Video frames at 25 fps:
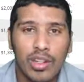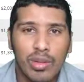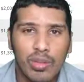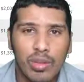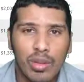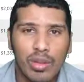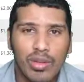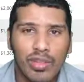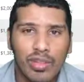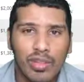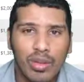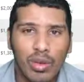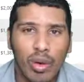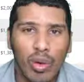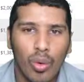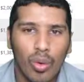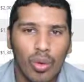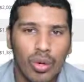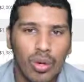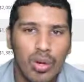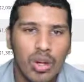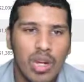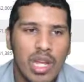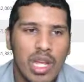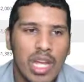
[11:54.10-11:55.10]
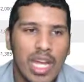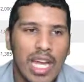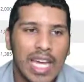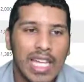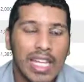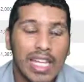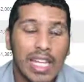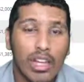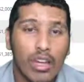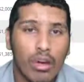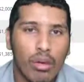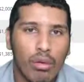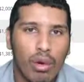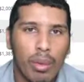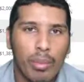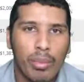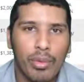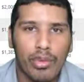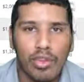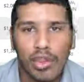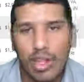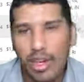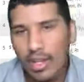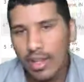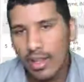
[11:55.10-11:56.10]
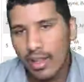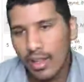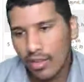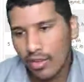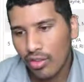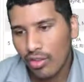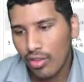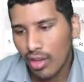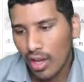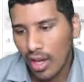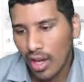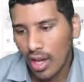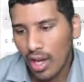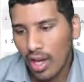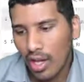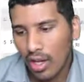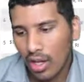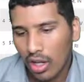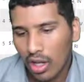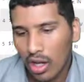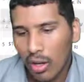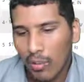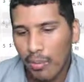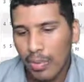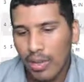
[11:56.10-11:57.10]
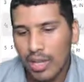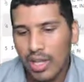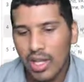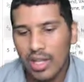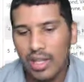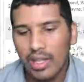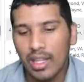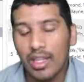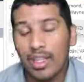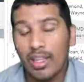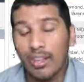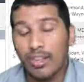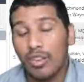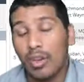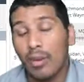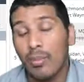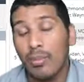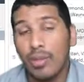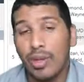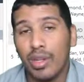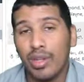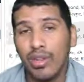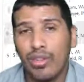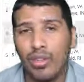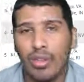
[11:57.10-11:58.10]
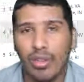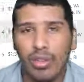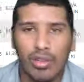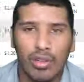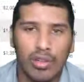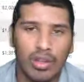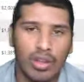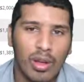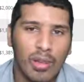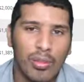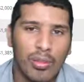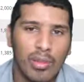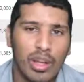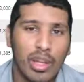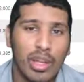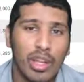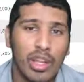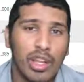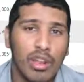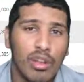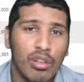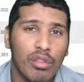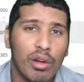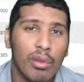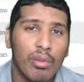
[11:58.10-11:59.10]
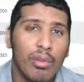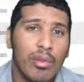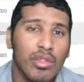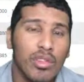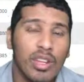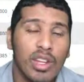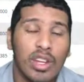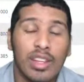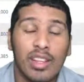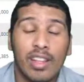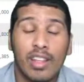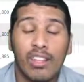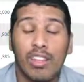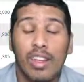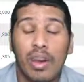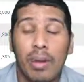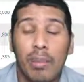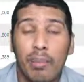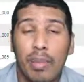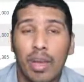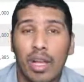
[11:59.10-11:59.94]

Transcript: business owner, and that you're representing this company, and that this company is the company that you're representing that's going to